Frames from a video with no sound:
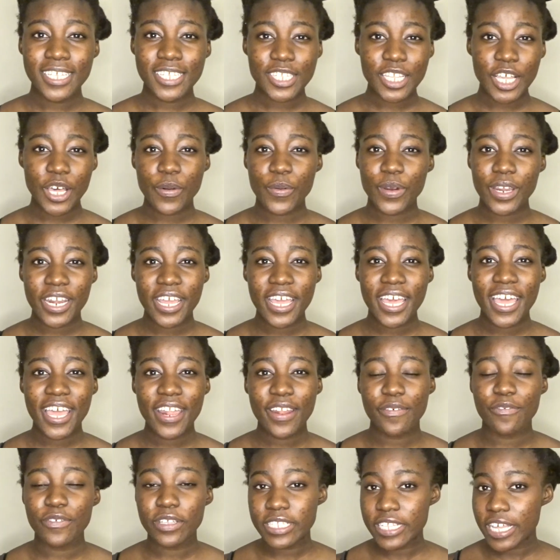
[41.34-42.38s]
So I went
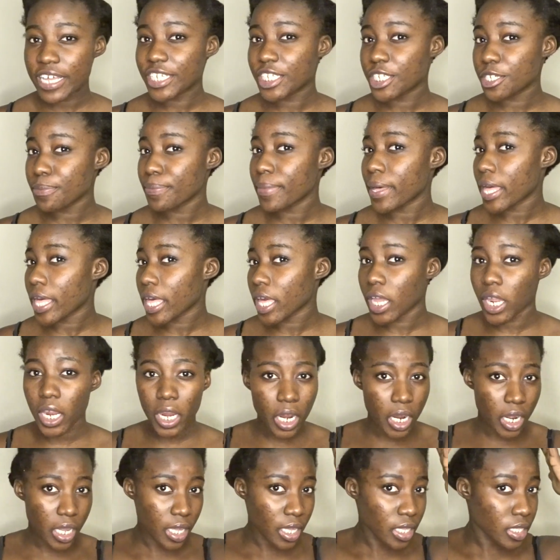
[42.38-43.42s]
ahead and sectioned my
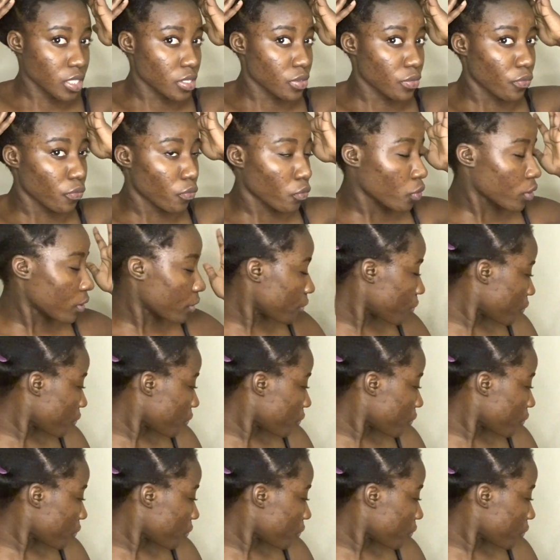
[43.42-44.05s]
hair into 4